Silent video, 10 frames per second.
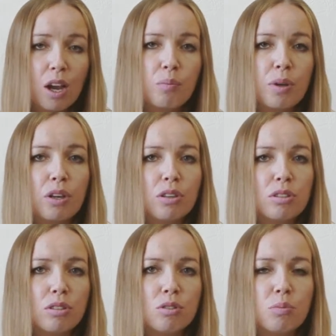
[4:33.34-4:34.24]

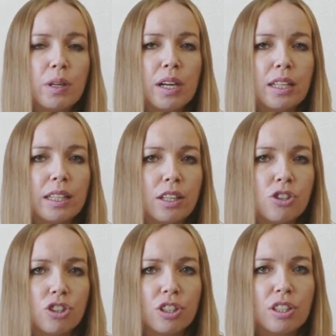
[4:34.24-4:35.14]
Because USB
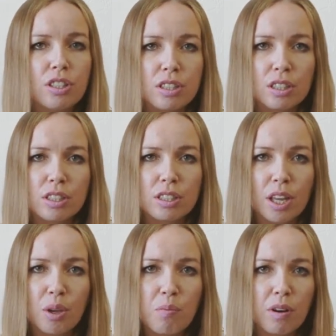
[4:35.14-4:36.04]
connection is not
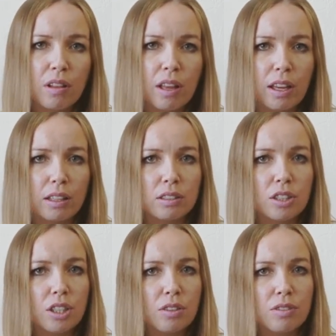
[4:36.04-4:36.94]
stable
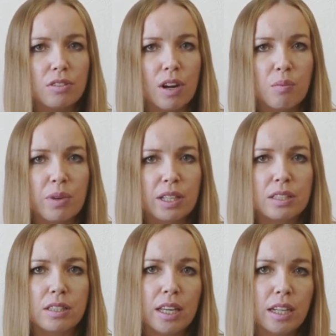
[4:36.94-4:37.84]
and if there are
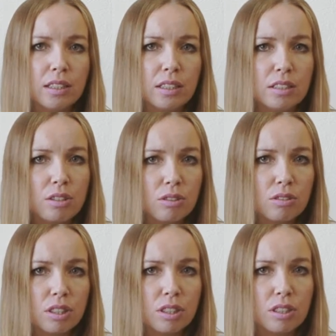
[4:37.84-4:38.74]
bad sectors
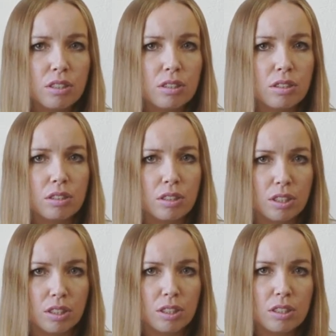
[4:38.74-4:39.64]
on the disks, the
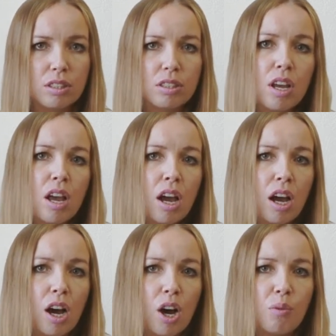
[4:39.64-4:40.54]
disks
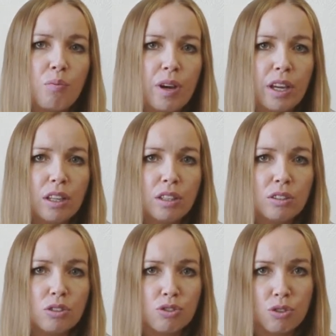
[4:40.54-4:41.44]
uh,
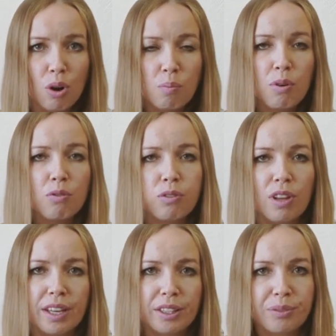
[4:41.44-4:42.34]
may drop
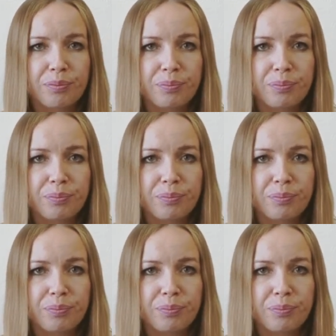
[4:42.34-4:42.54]
offline.